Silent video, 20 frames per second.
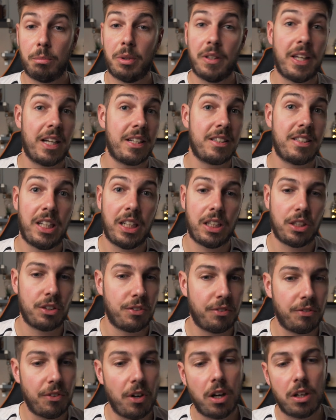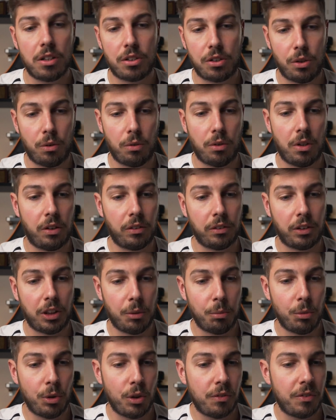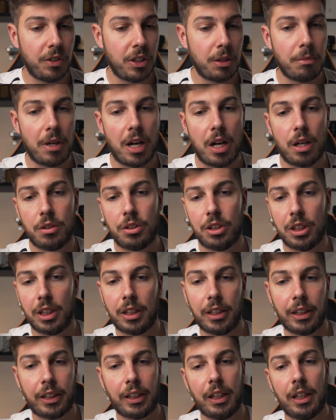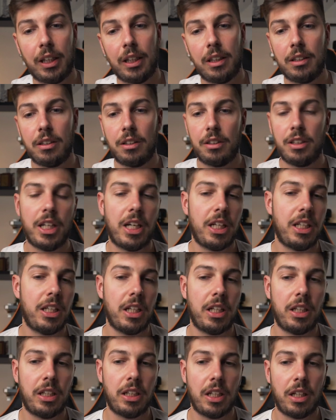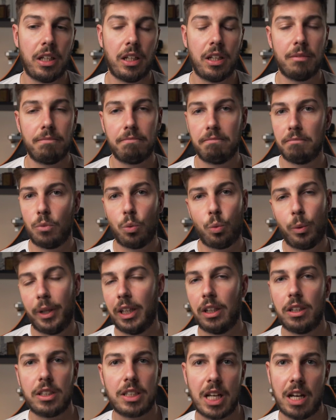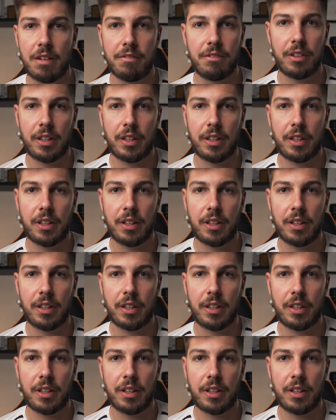but that takes far too long. You're moving your mouse, you're clicking, yada yada yada. We ain't got time for